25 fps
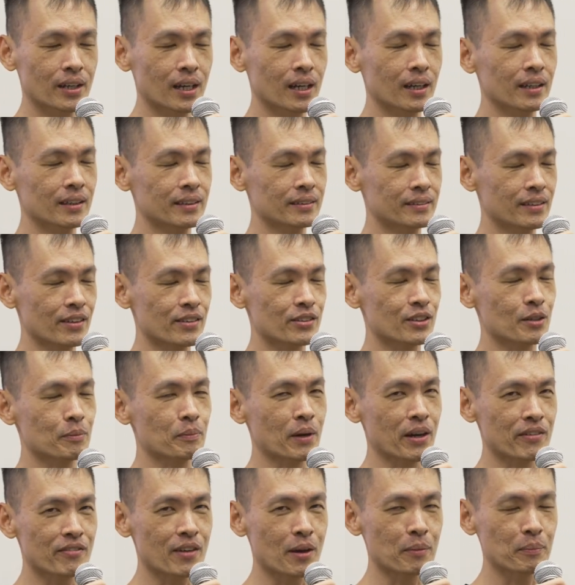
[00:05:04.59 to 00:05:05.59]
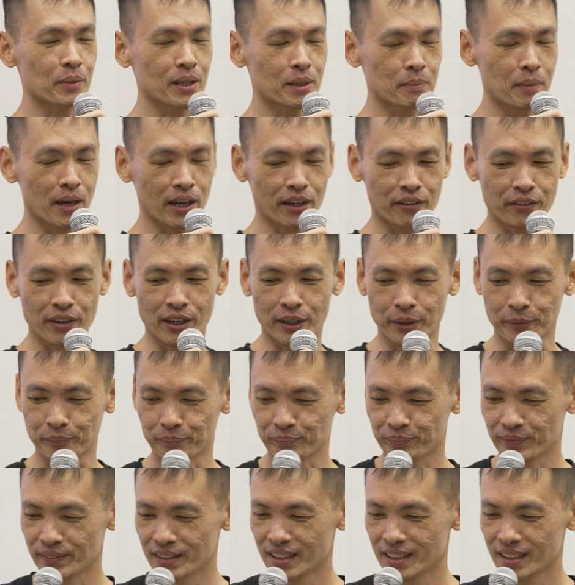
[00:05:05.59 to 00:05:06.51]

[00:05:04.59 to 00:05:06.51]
in terms of my family background.